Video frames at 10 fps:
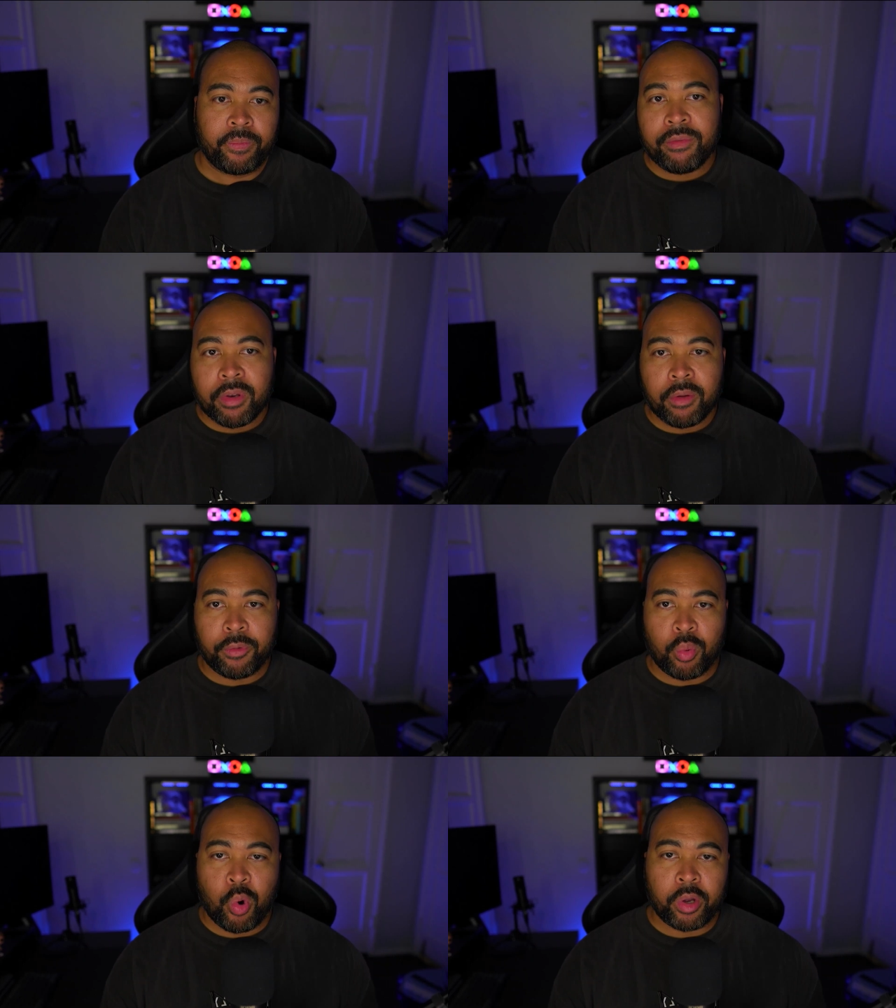Even
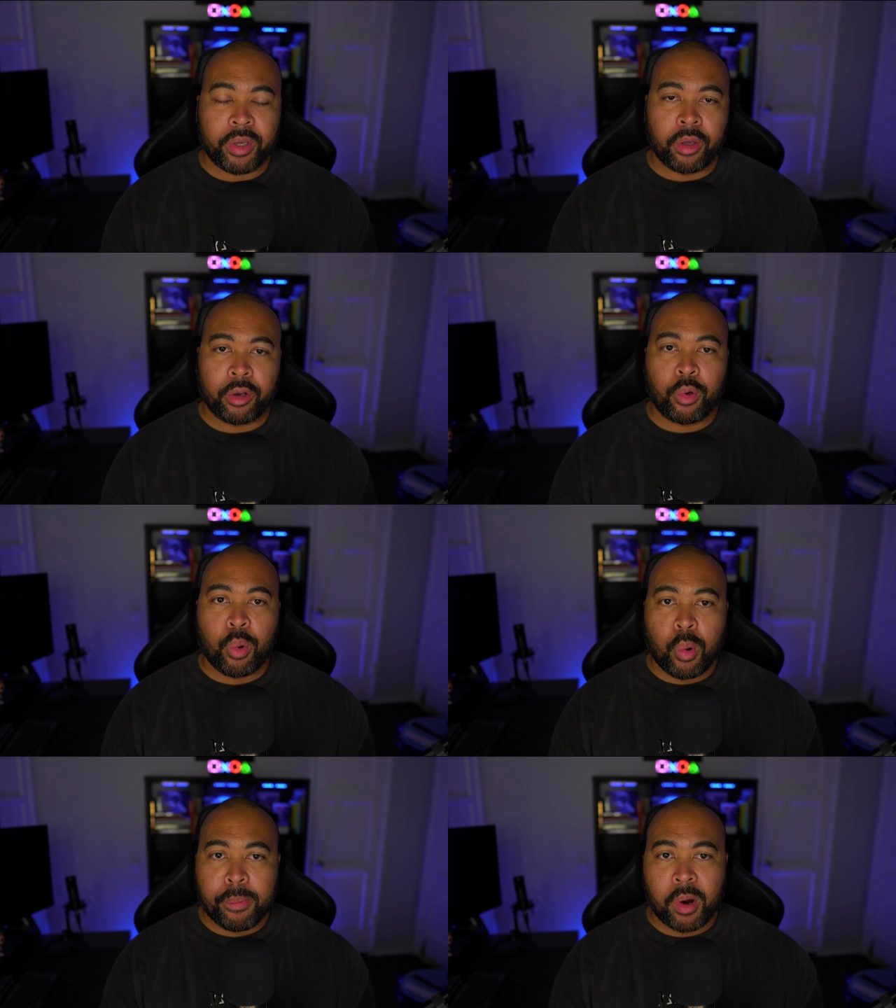if you're working on a
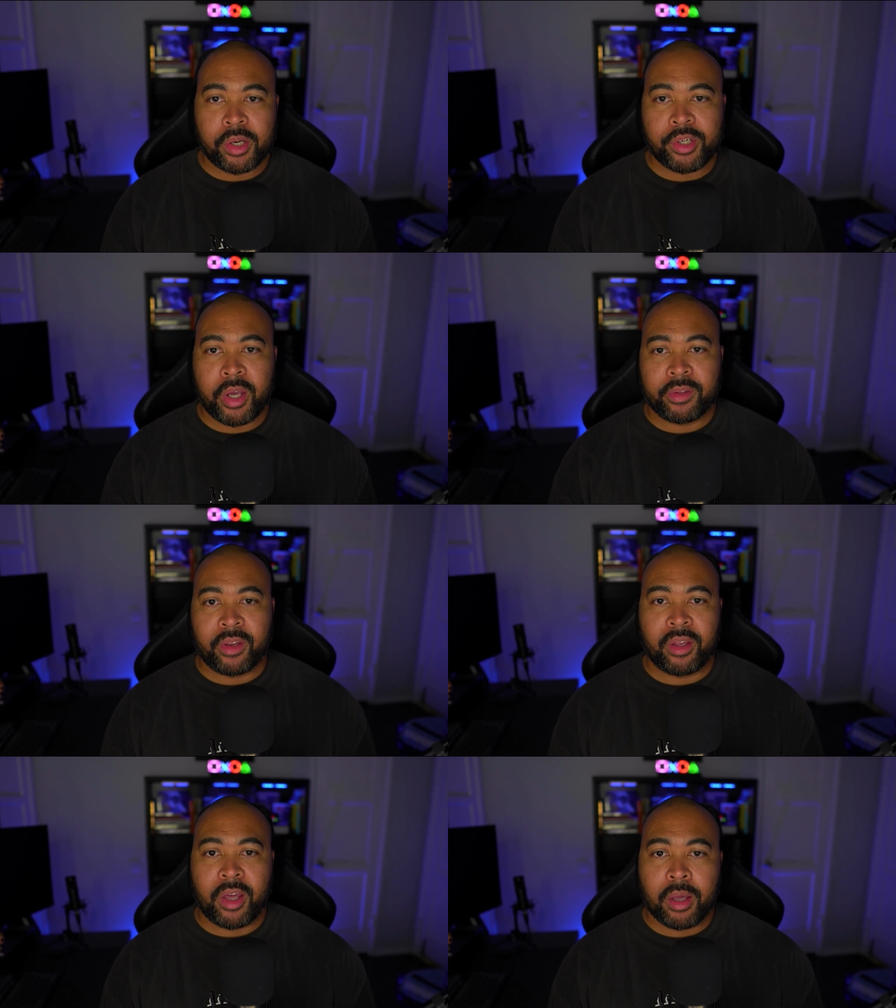cool project
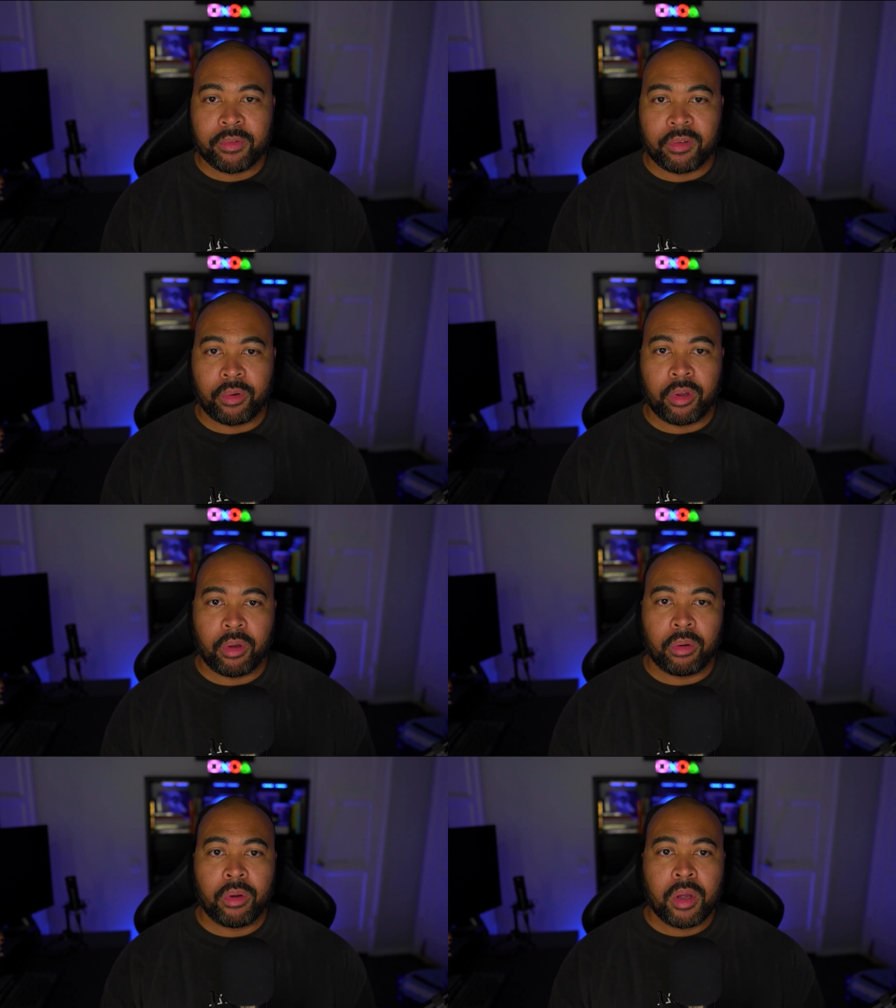at a game
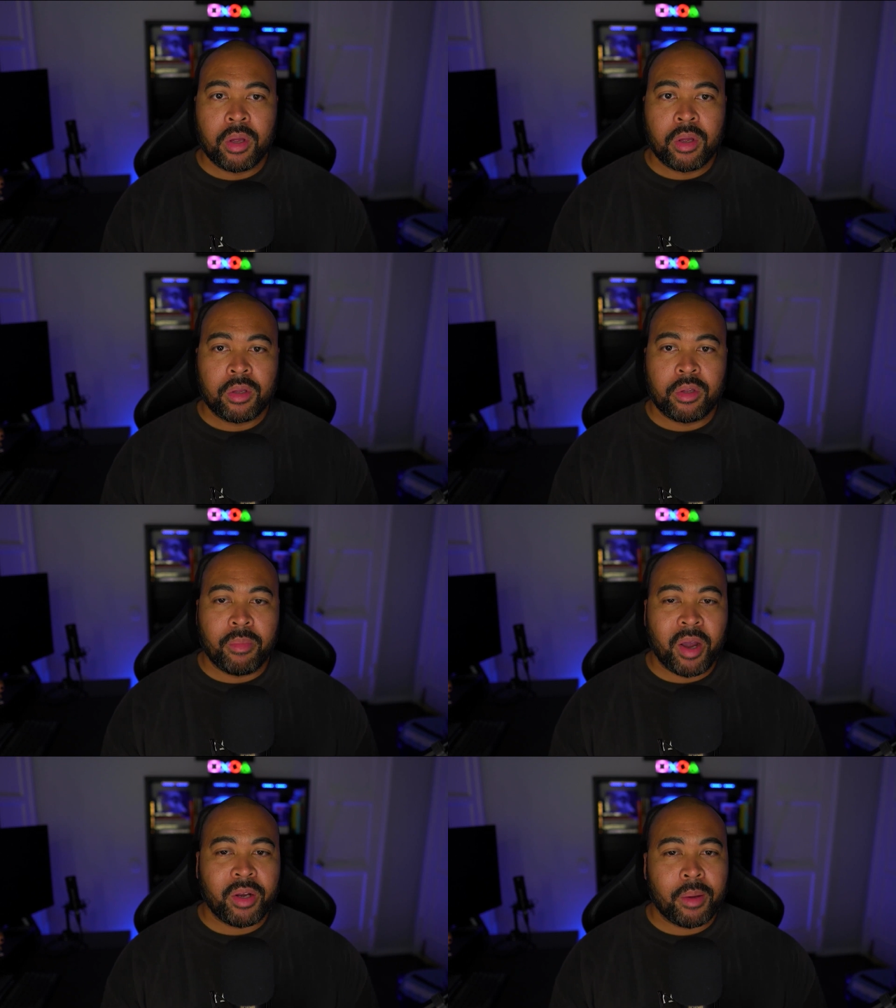studio, you
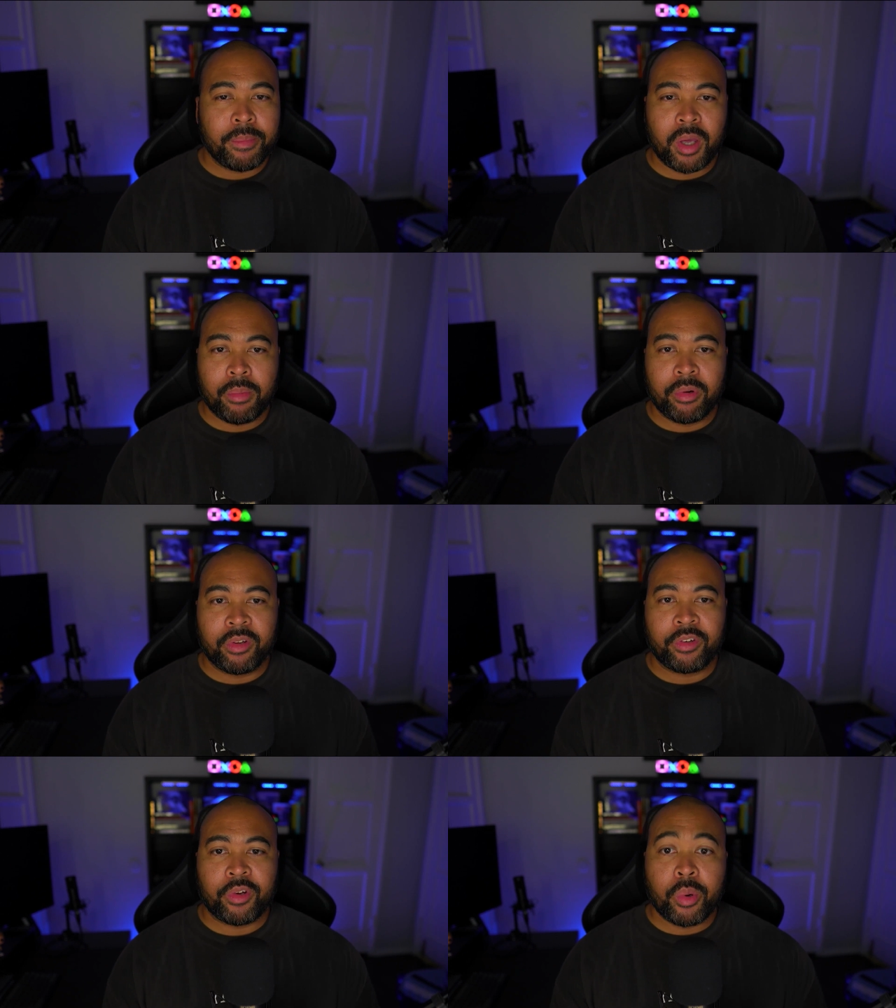might not be able
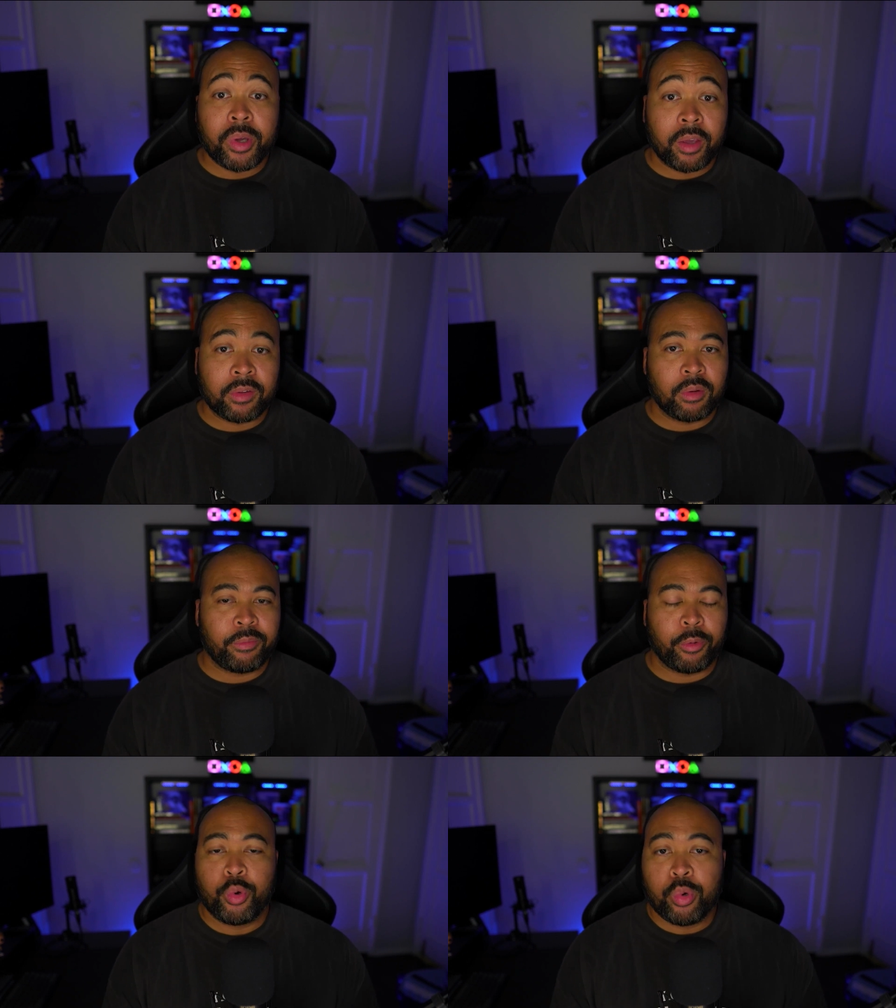to showcase it
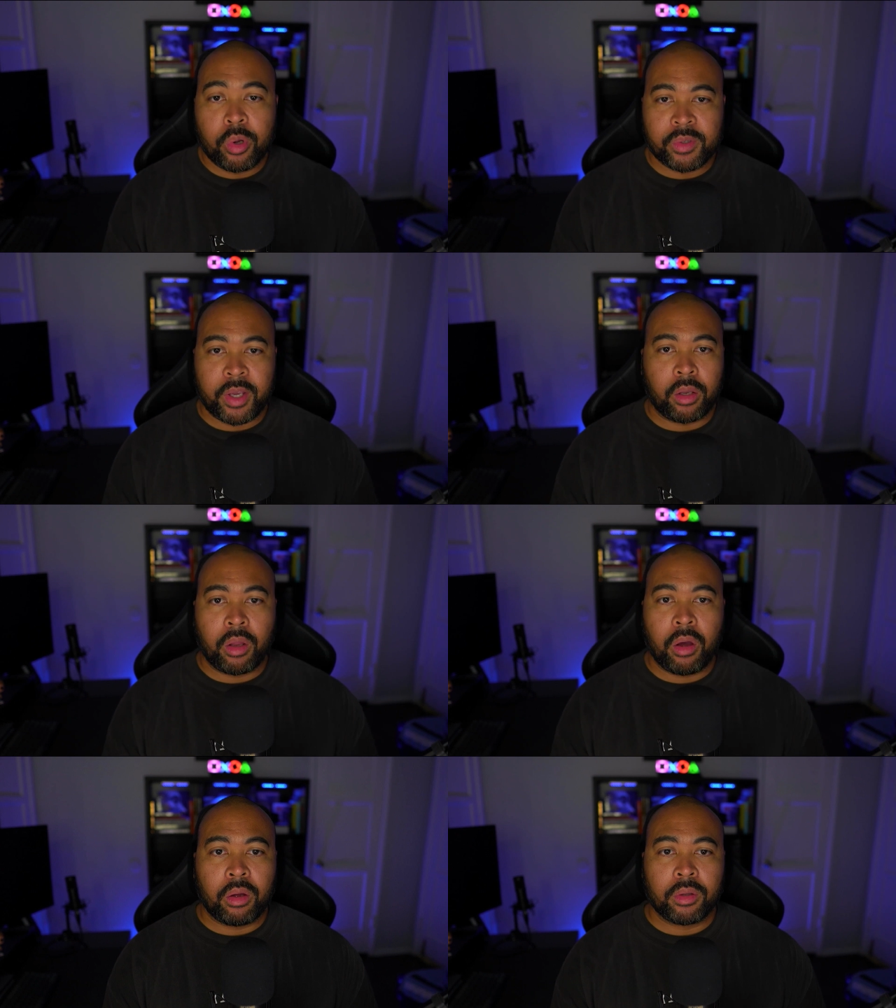for who knows how
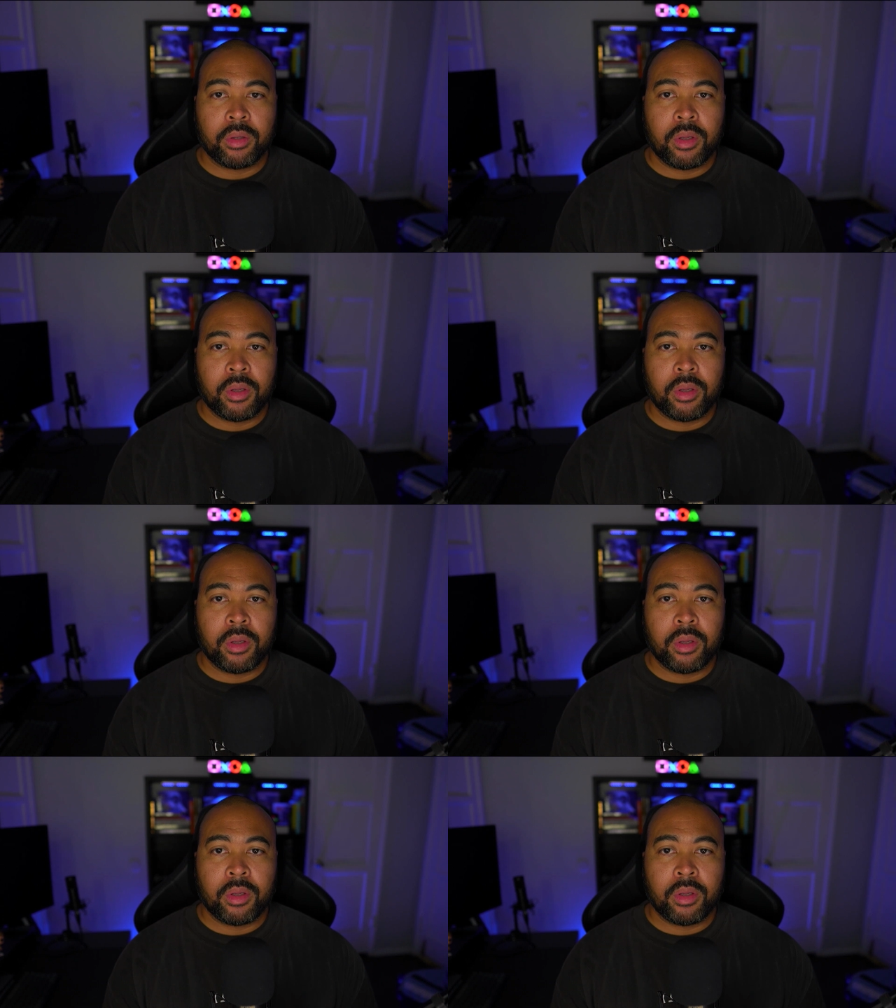long.